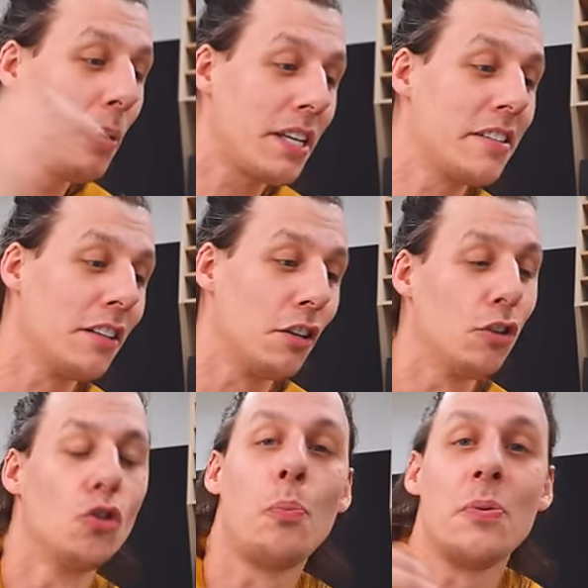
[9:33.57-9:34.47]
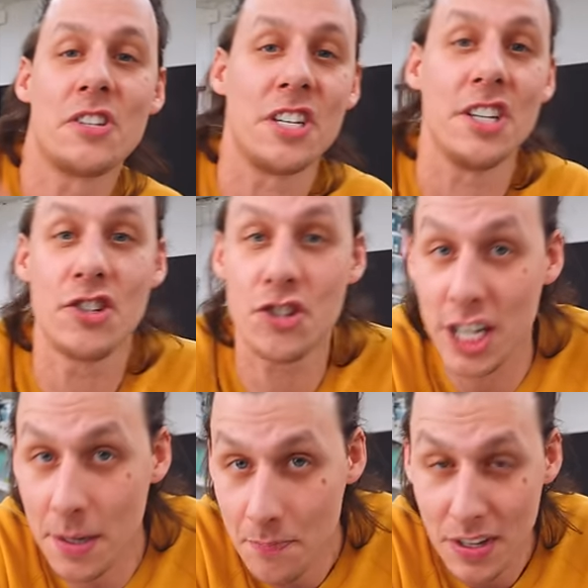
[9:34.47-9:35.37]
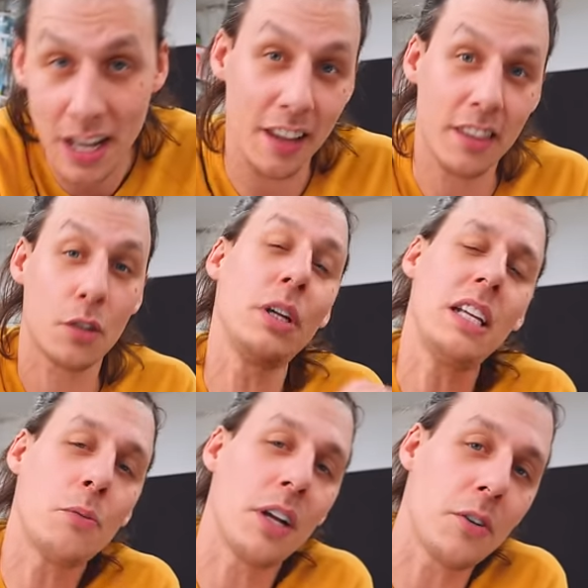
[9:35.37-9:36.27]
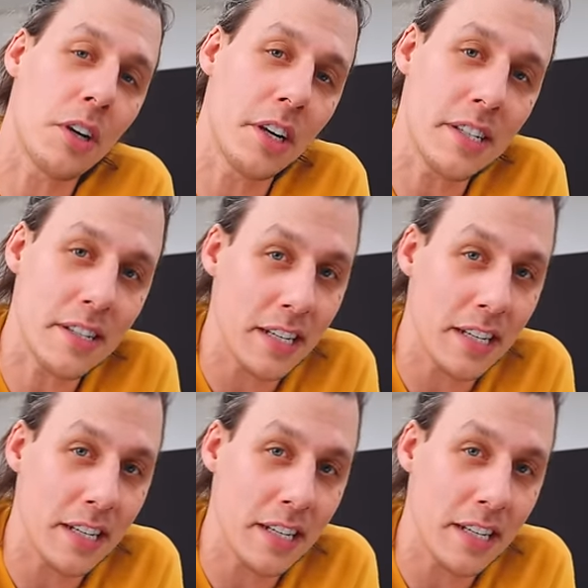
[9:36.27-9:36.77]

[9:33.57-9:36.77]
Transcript: Pixel Loop CG a 3D render artist.